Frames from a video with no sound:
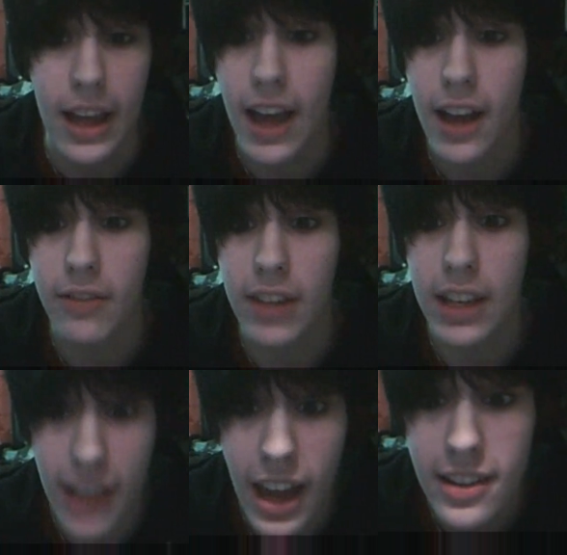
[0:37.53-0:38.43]
I have
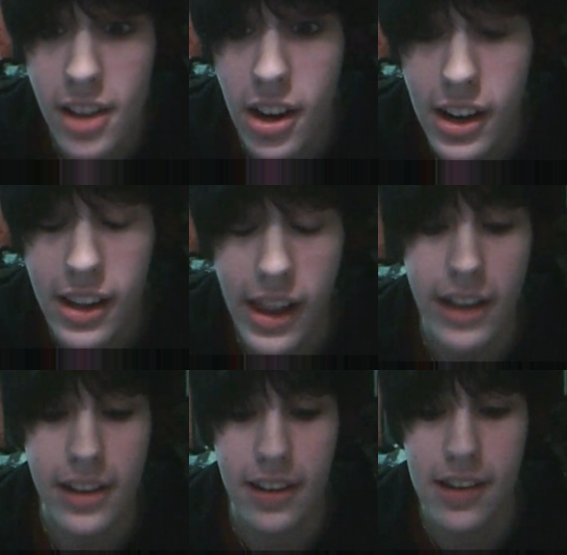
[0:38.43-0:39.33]
intense art
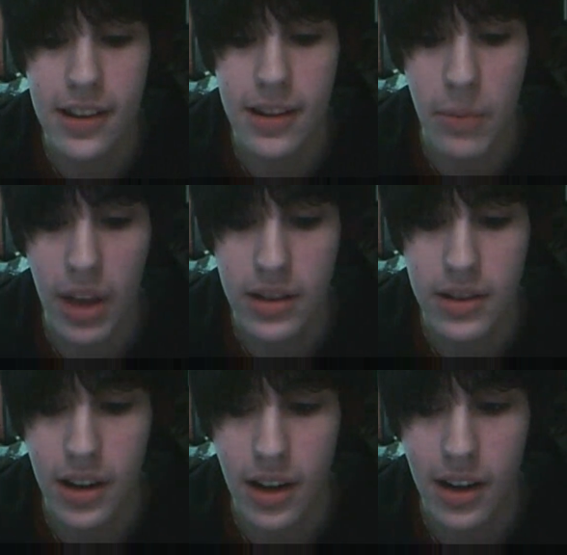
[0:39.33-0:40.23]
classes this
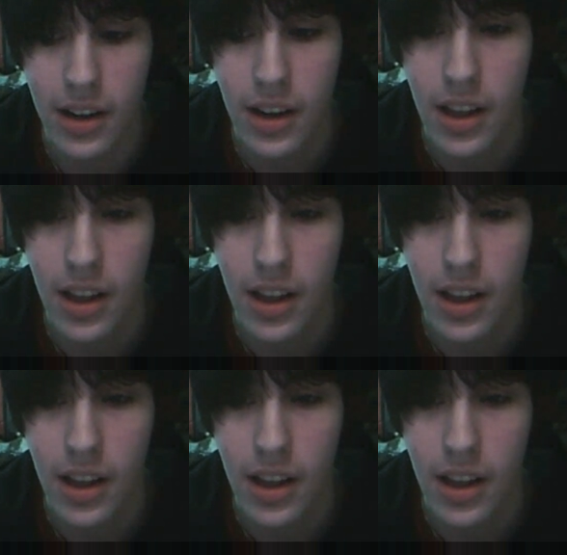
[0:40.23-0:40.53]
semester